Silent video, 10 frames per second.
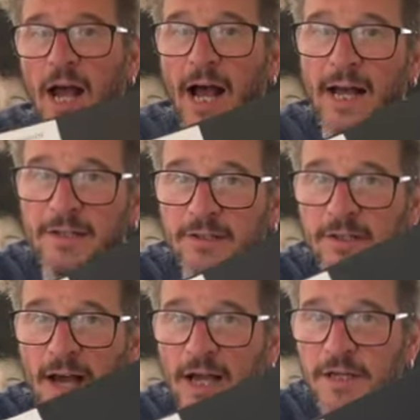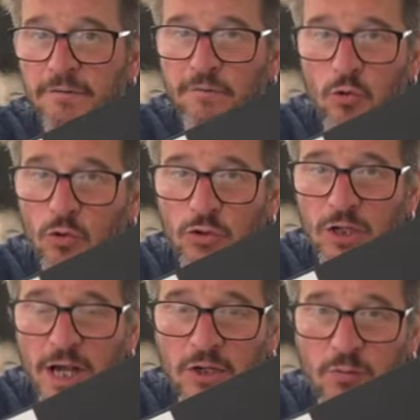and an A4
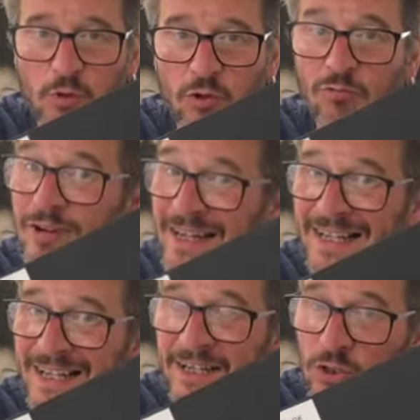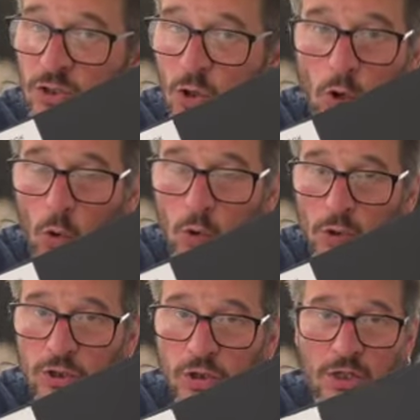sketchbook really is all
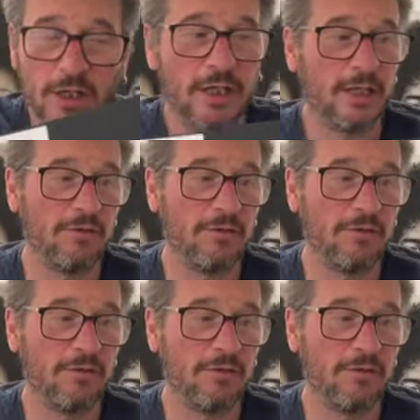you're going to need.